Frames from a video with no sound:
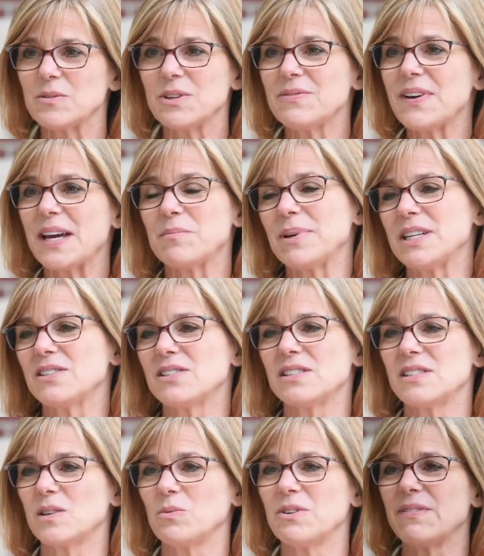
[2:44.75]
And we've had
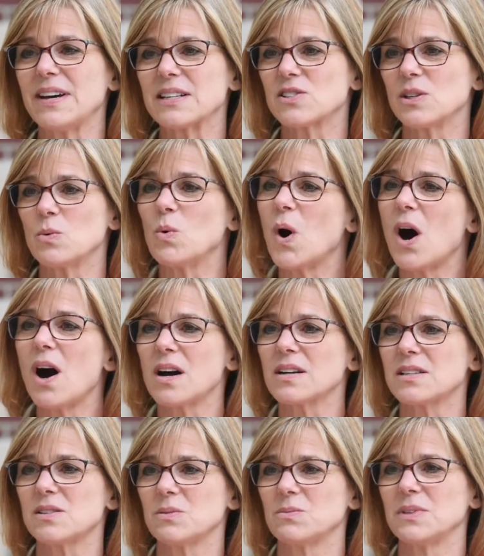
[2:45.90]
patients that we've actually
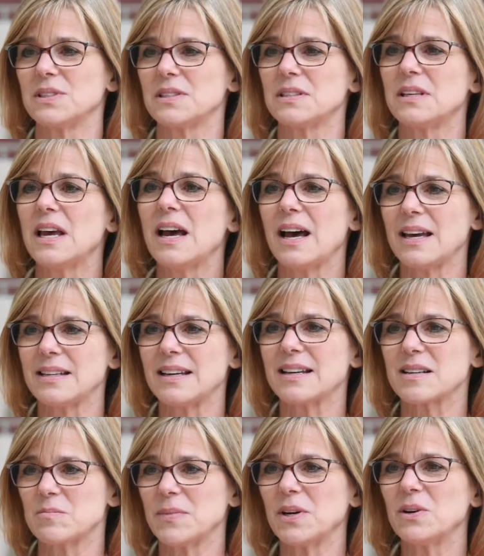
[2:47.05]
walked with on
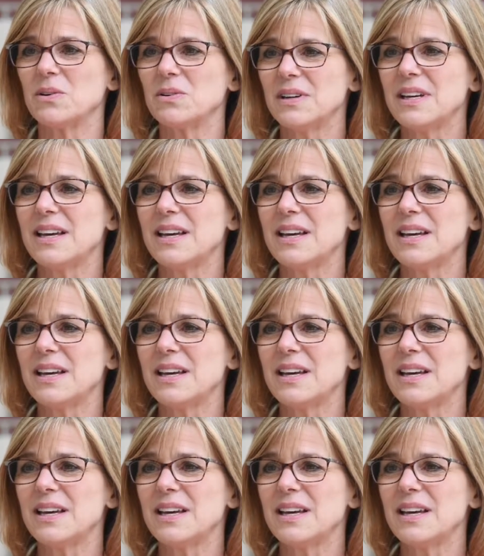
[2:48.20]
ECMO